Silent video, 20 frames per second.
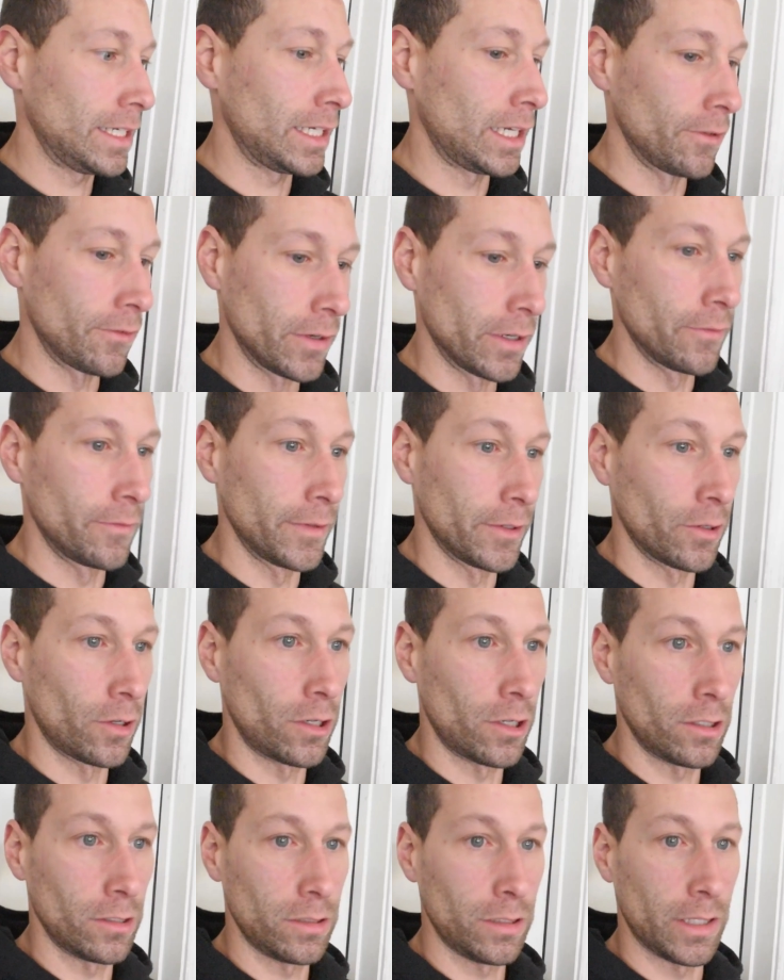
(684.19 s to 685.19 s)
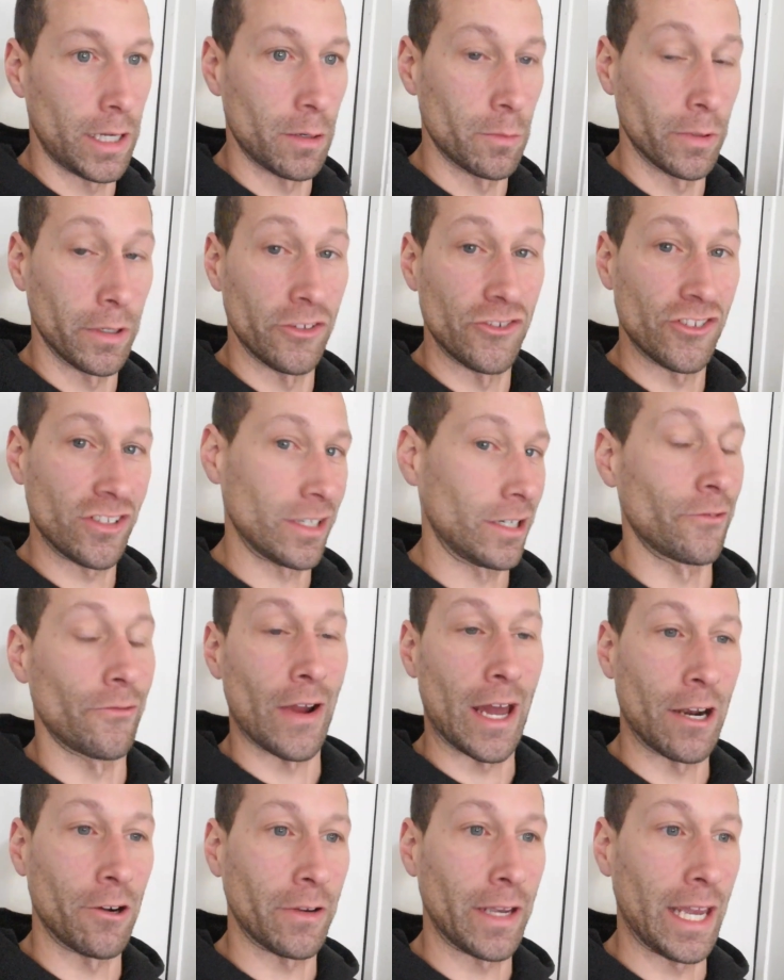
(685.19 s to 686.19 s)
get rid of it all, and we're just going to
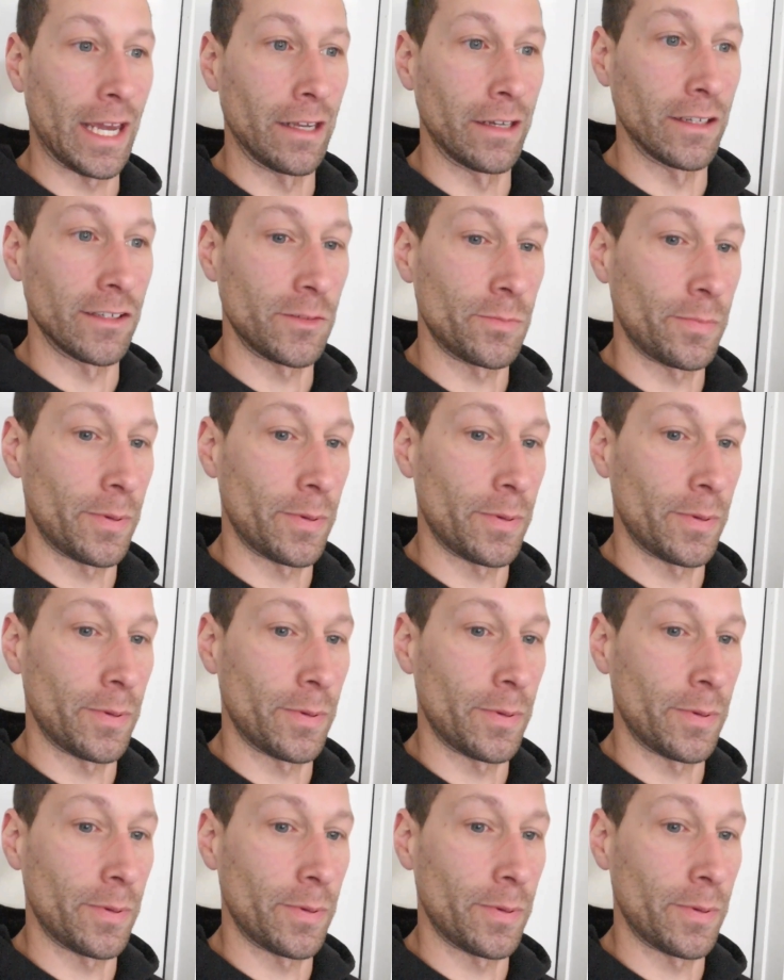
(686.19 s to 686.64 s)
rattle can this,